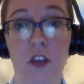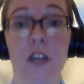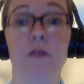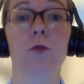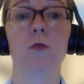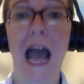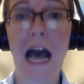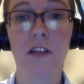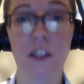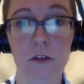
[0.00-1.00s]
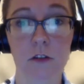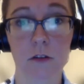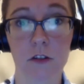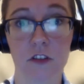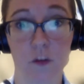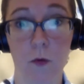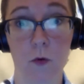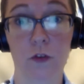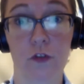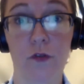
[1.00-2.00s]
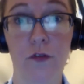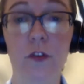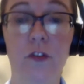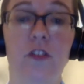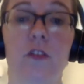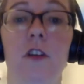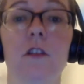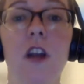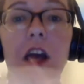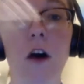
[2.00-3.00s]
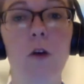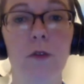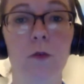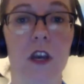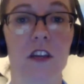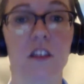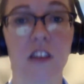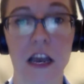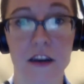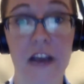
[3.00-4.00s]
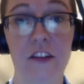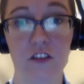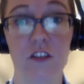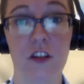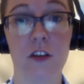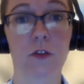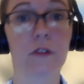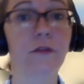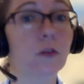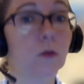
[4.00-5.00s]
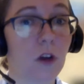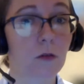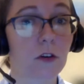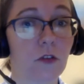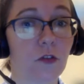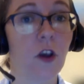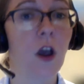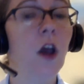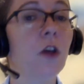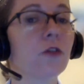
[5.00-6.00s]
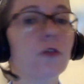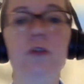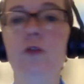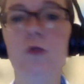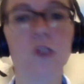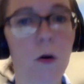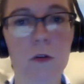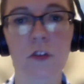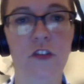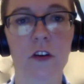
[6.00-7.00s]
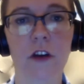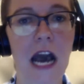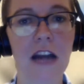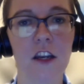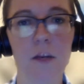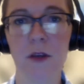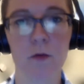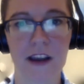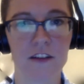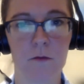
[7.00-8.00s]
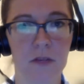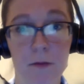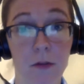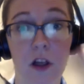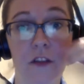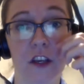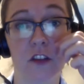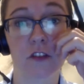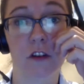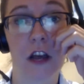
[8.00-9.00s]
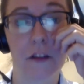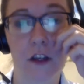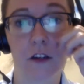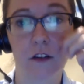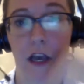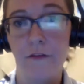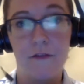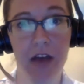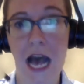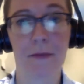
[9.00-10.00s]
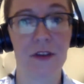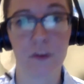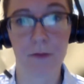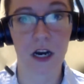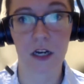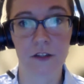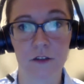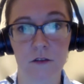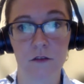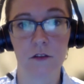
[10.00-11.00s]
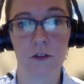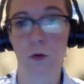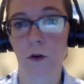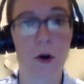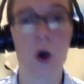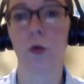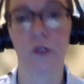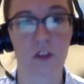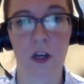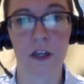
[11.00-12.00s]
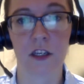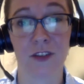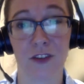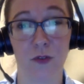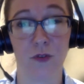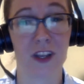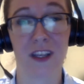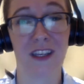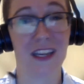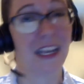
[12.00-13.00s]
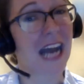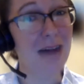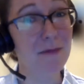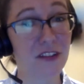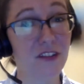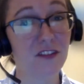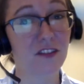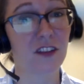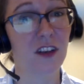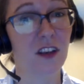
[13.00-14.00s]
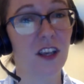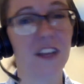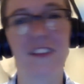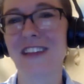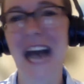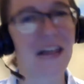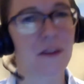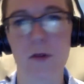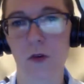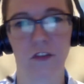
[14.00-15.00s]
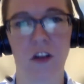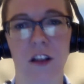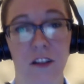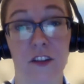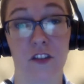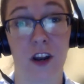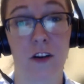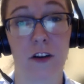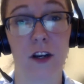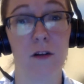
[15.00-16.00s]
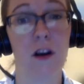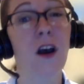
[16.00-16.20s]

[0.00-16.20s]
And if you rally your current supporters first, they're going to help you get to that next tier of new donors. Your new donors are not going to be random people on the internet that have happened upon your post on Giving Tuesday. It, it happens. It's not the most likely scenario.